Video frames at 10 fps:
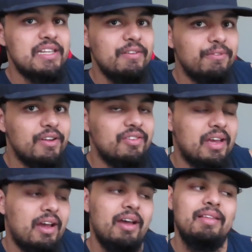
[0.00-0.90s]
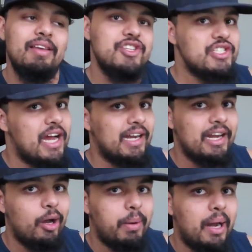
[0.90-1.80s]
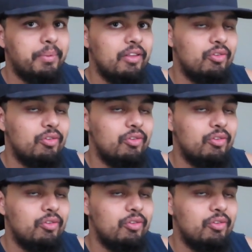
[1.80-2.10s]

difference, that's not going to help Hopkins.